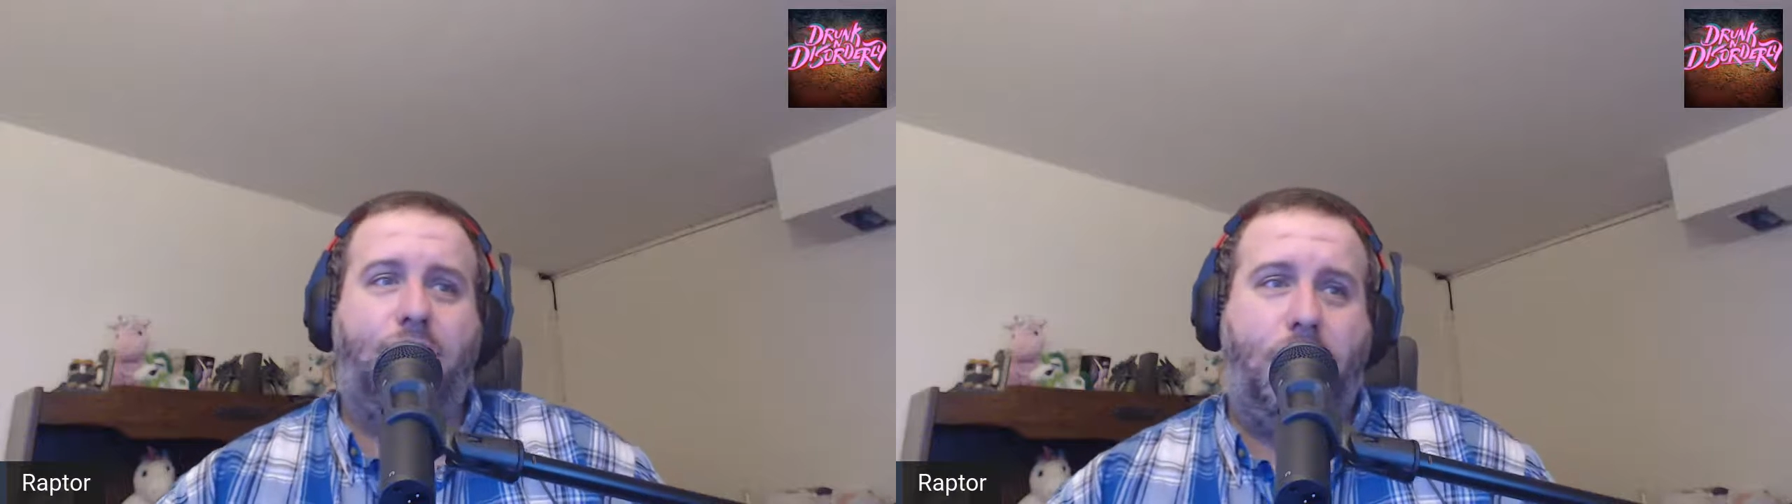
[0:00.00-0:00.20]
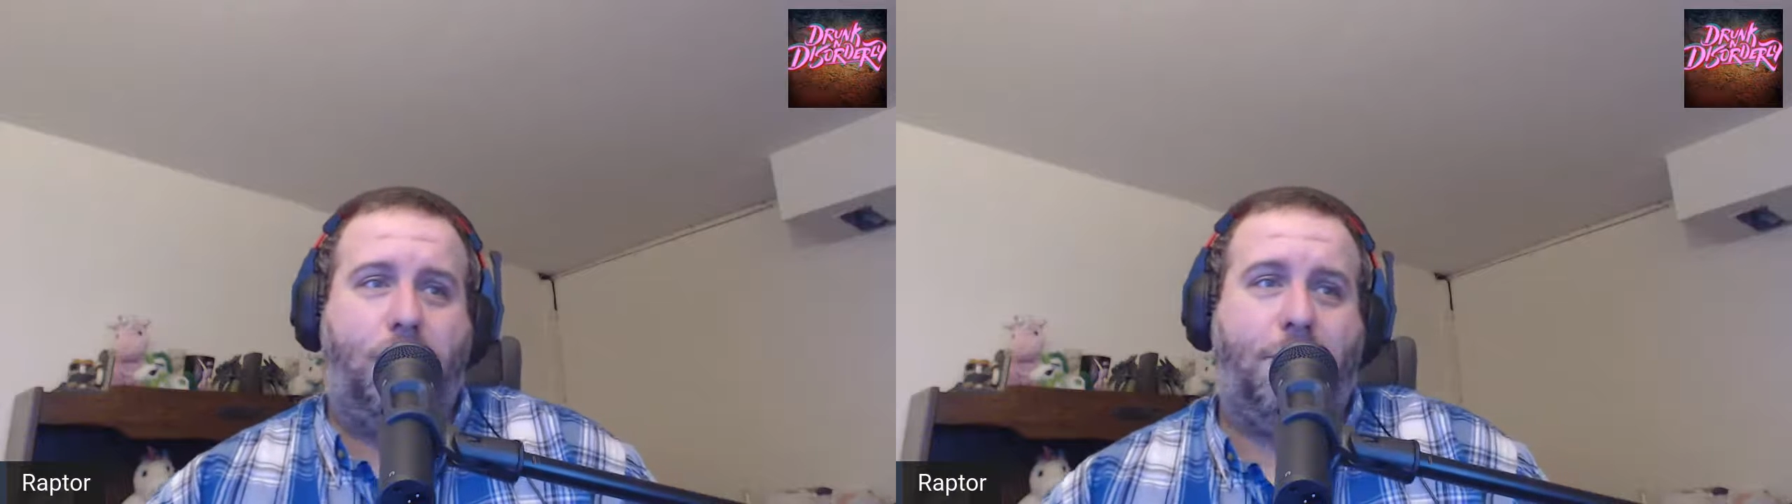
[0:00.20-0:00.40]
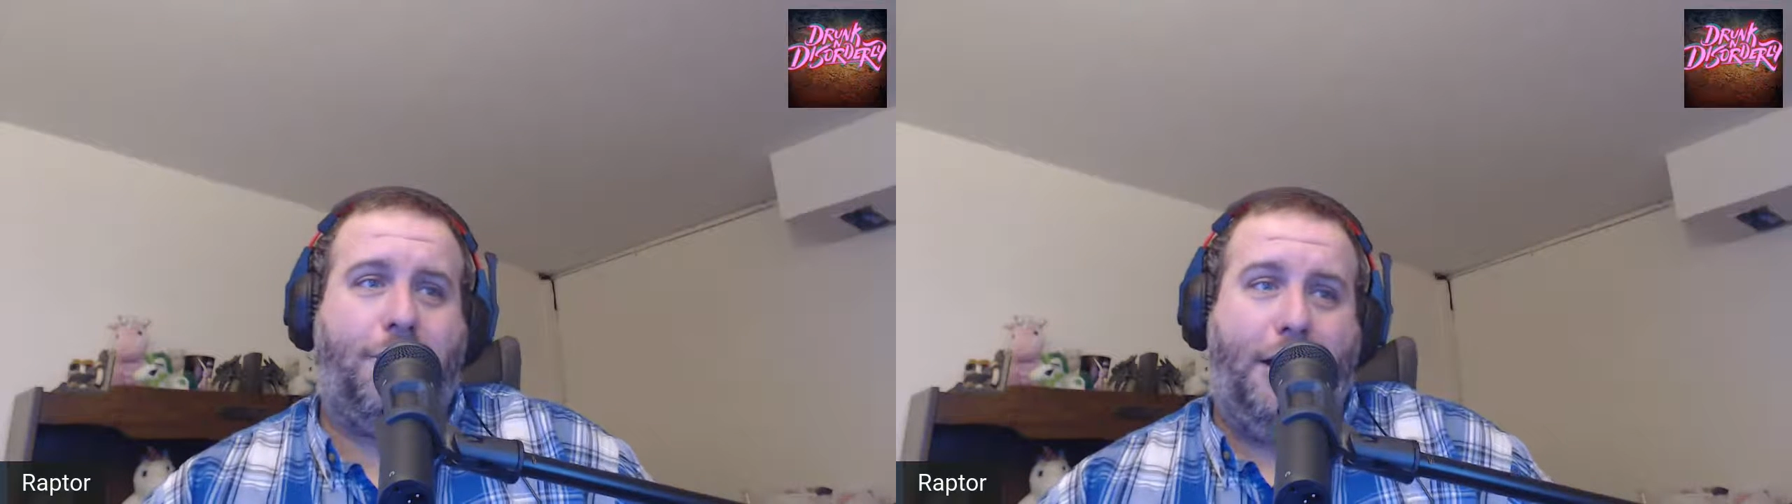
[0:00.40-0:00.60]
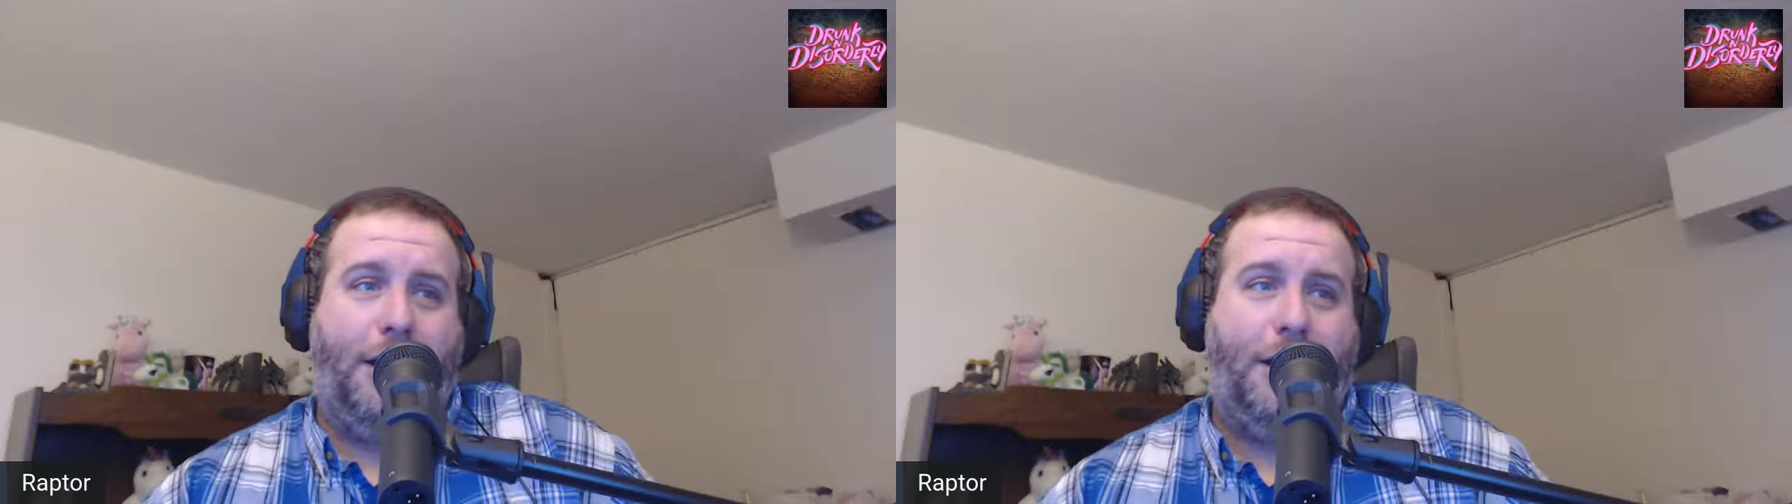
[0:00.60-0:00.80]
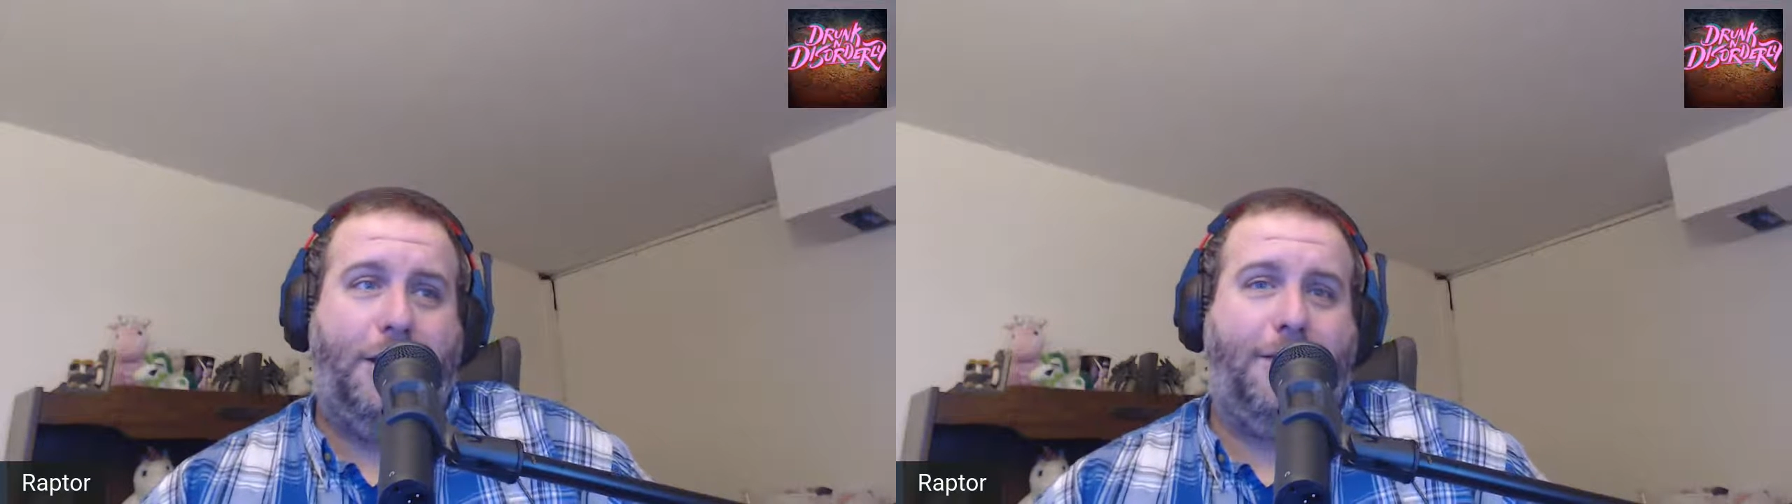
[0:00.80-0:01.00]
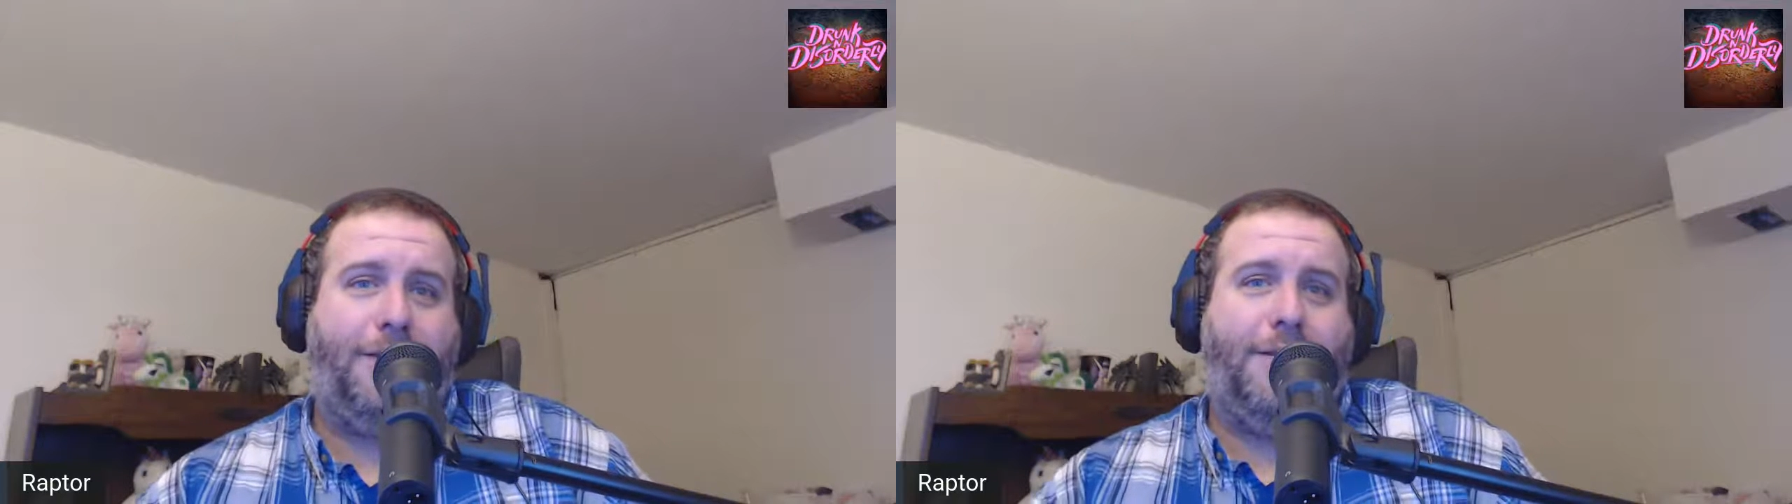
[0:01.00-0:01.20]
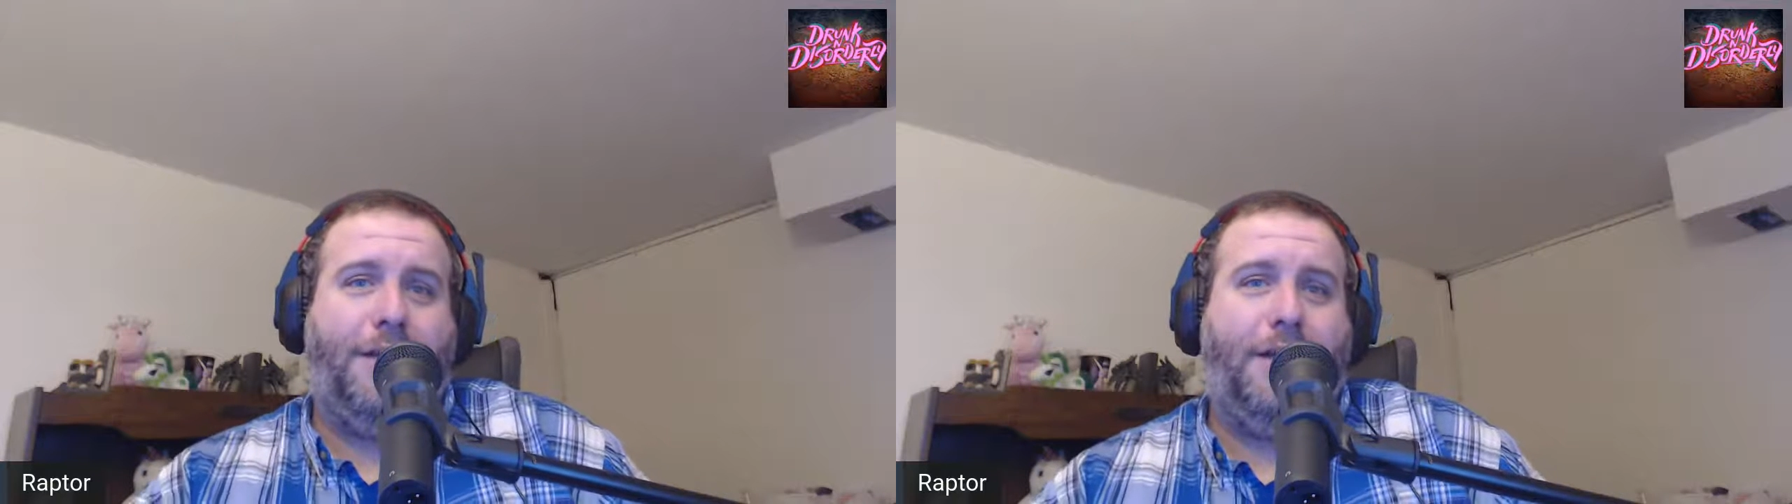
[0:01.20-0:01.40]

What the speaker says: know science.